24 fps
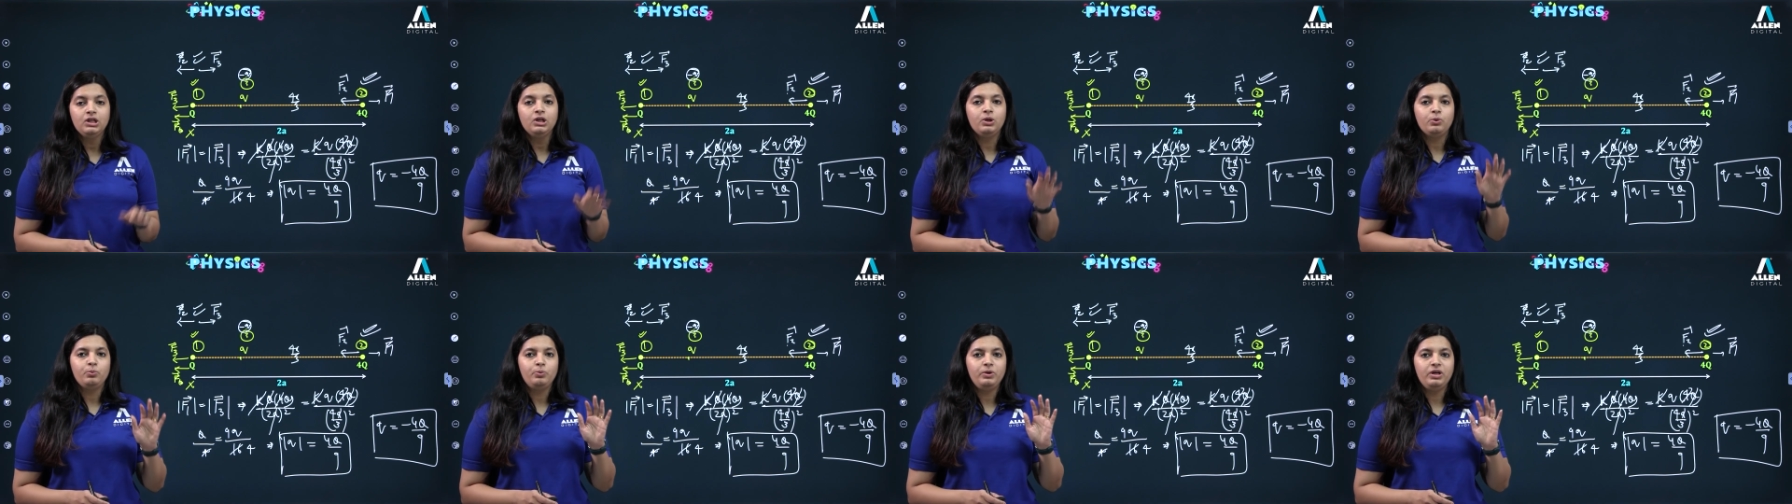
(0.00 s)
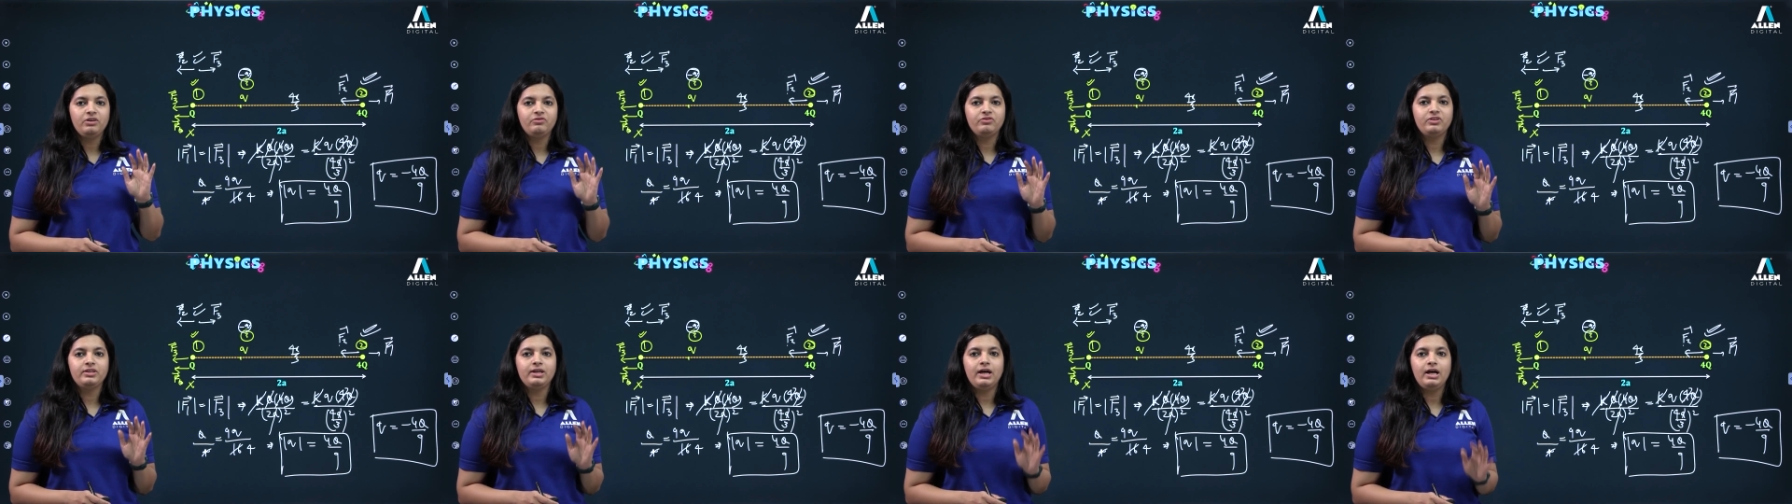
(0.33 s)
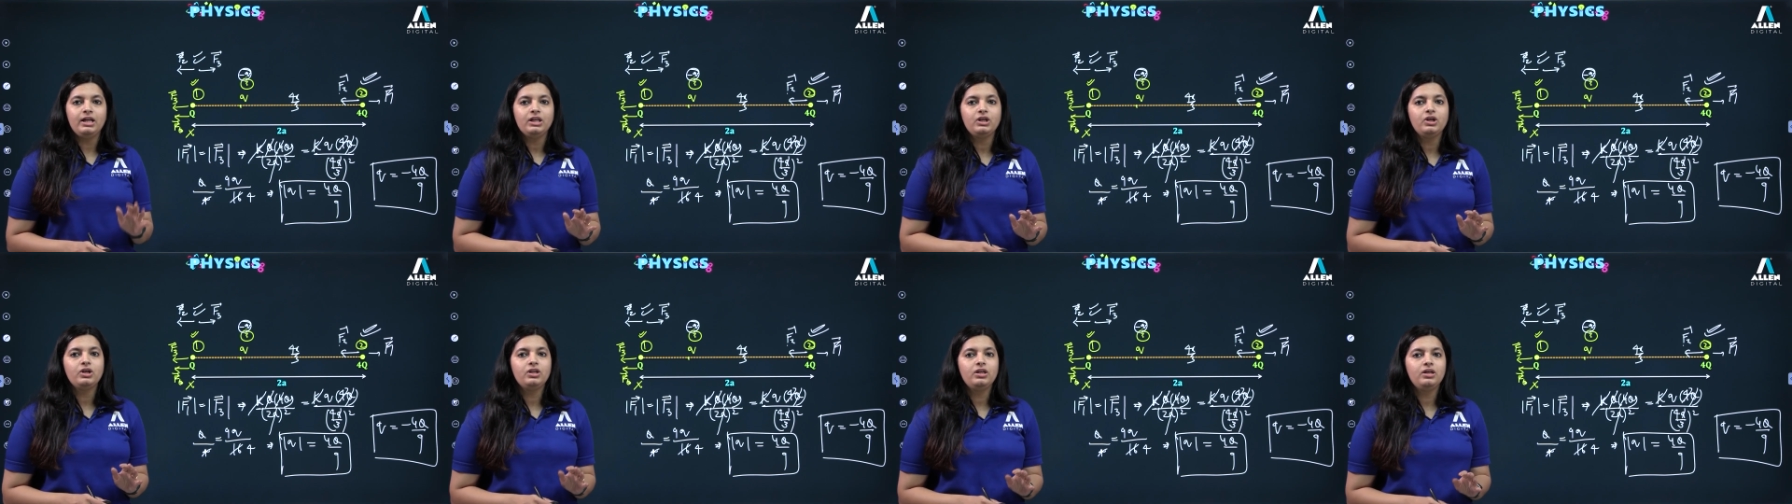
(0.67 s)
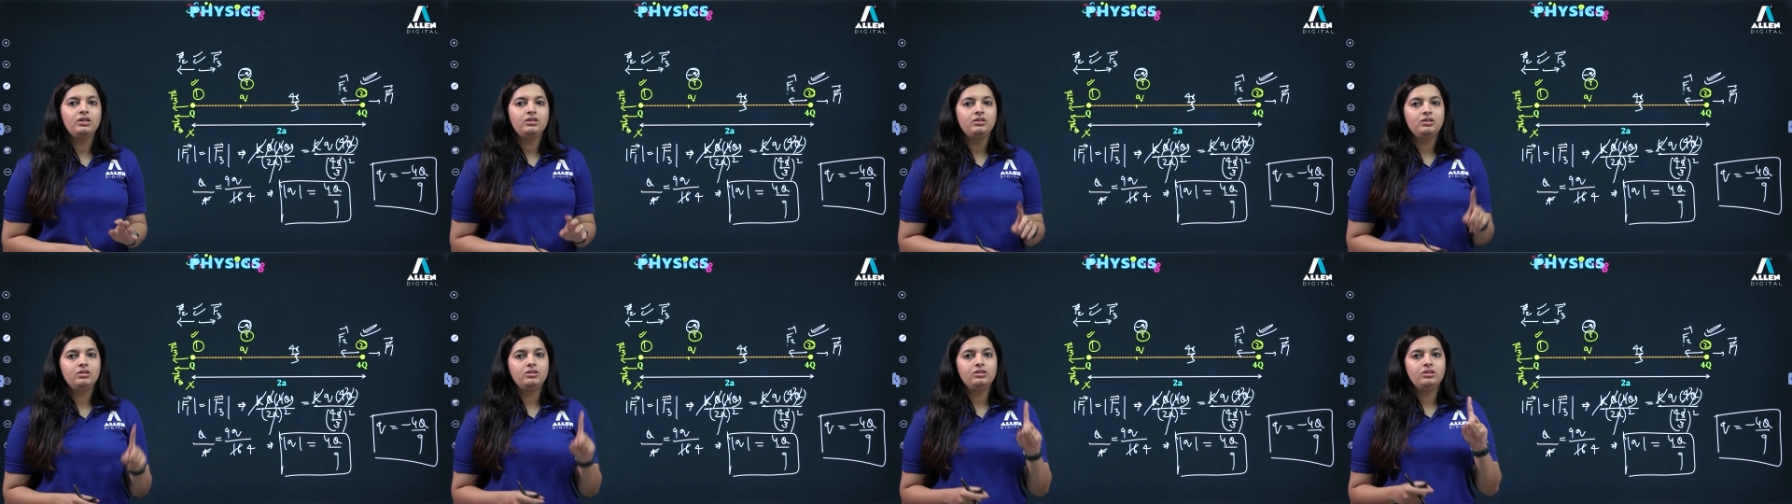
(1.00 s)
we have
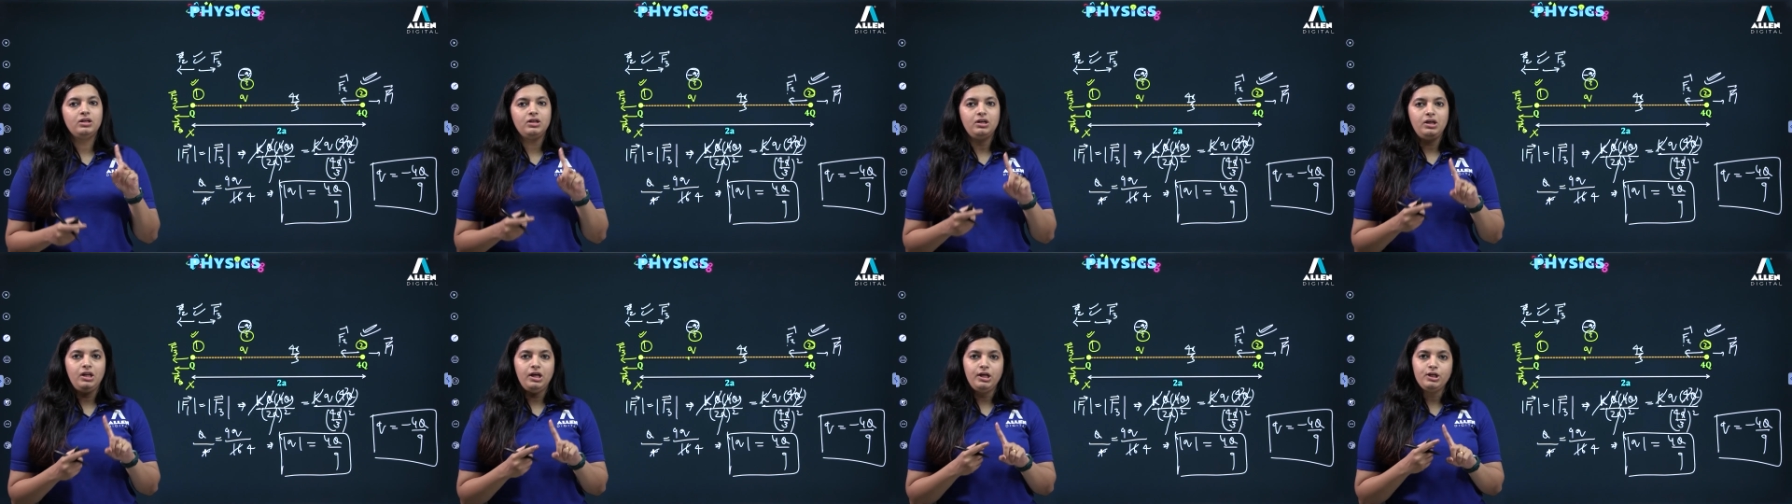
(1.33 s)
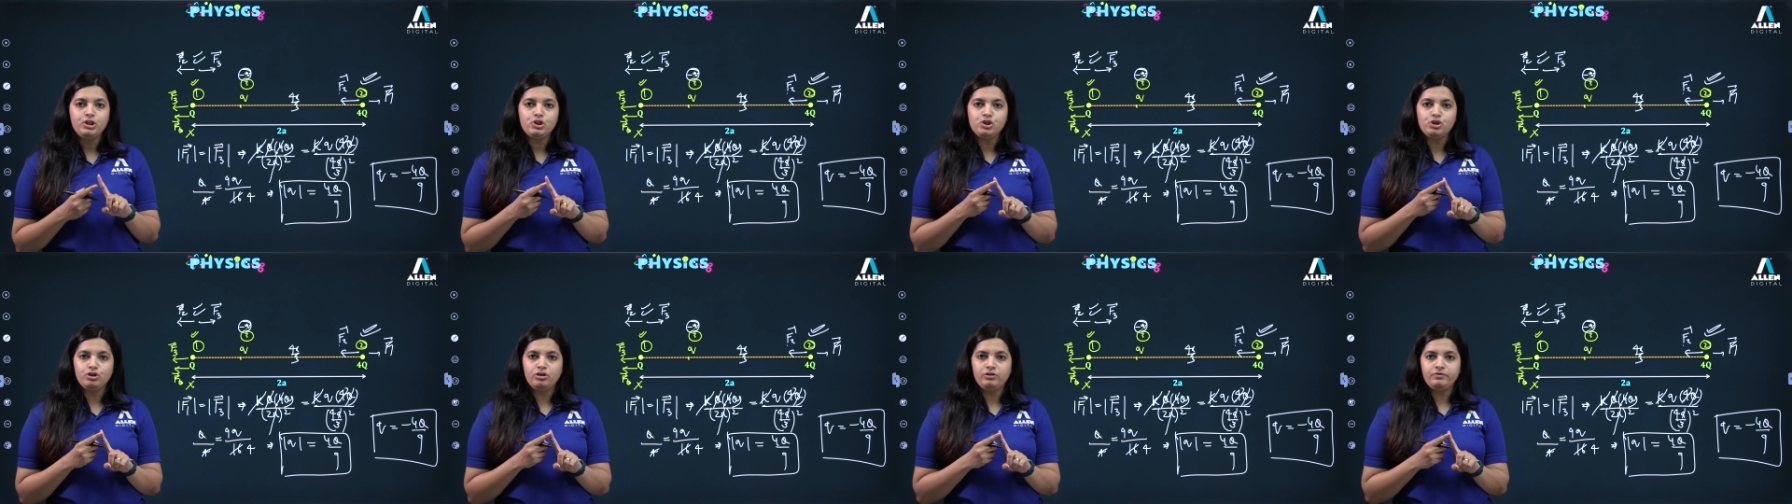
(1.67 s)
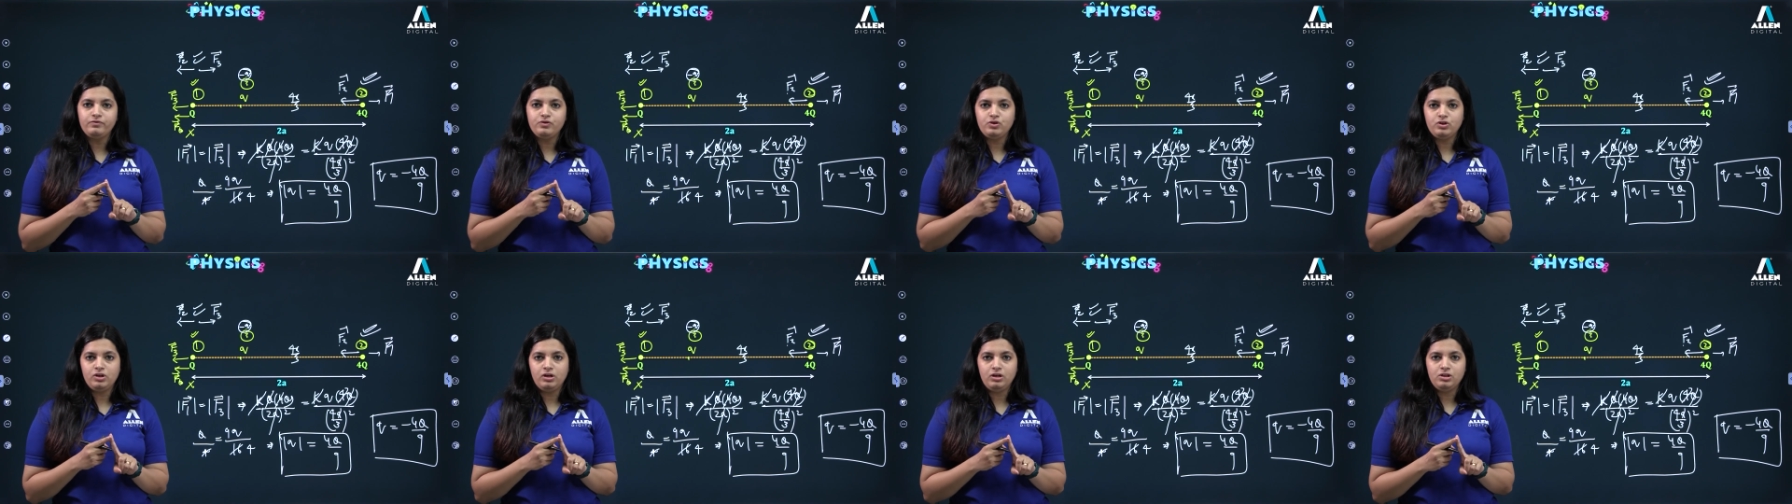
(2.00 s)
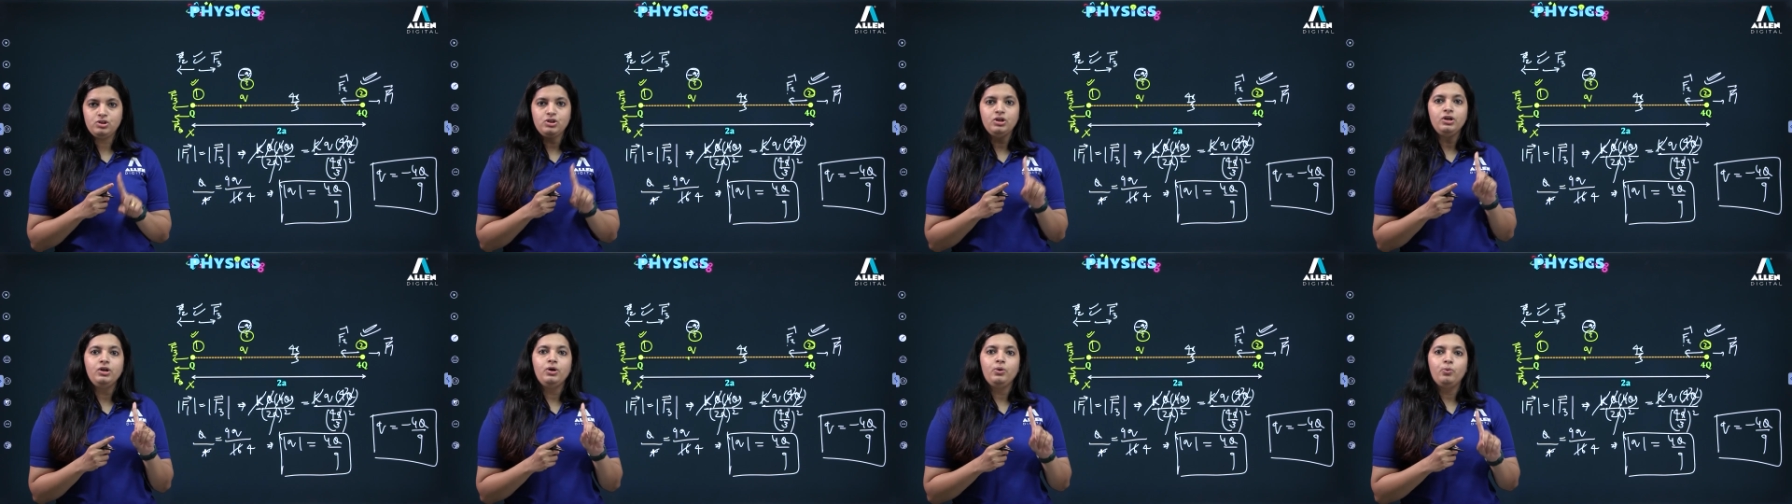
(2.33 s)
calculated the nature of
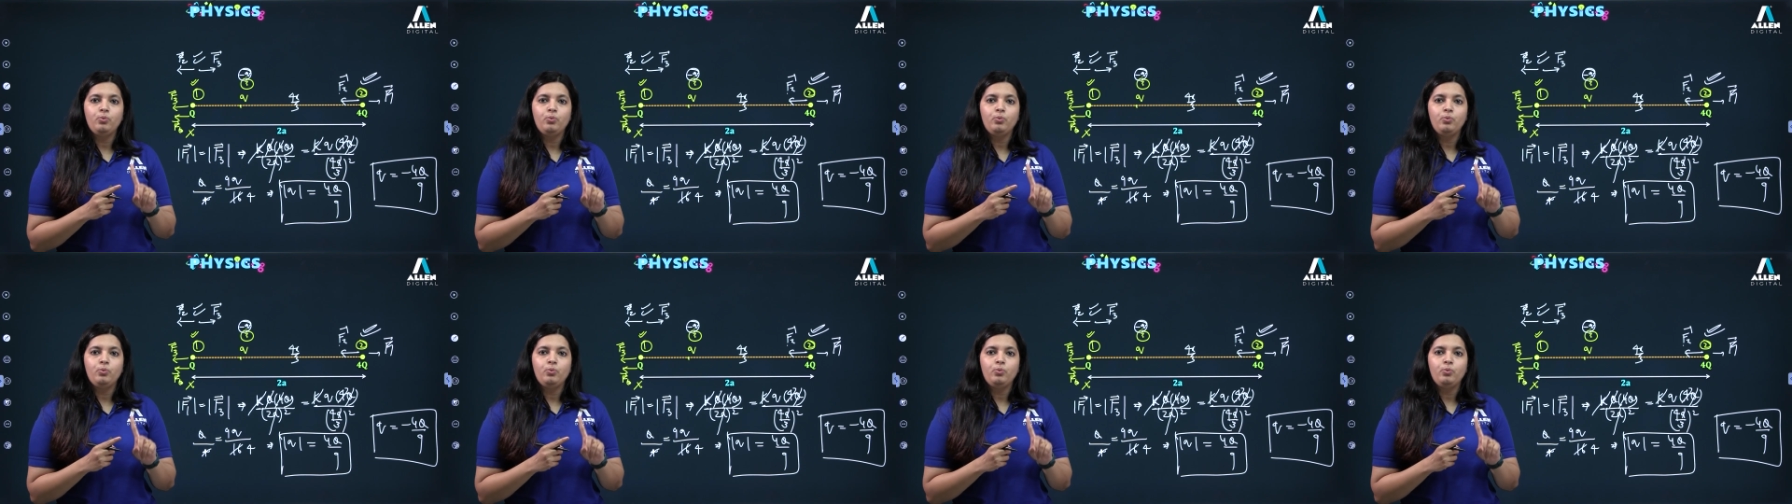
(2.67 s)
charge